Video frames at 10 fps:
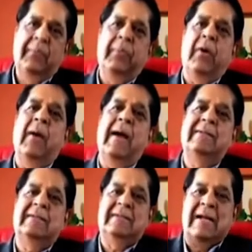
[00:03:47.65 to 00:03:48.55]
provides
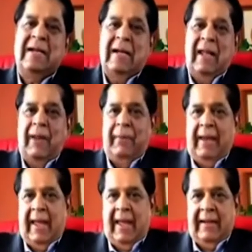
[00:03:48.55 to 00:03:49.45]
a gentle helping
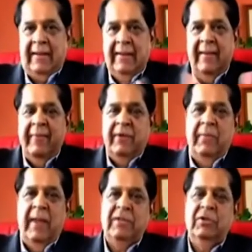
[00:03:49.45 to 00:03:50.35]
hand to
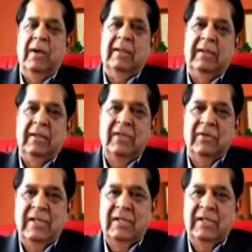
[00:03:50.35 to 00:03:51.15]
make sure that these reach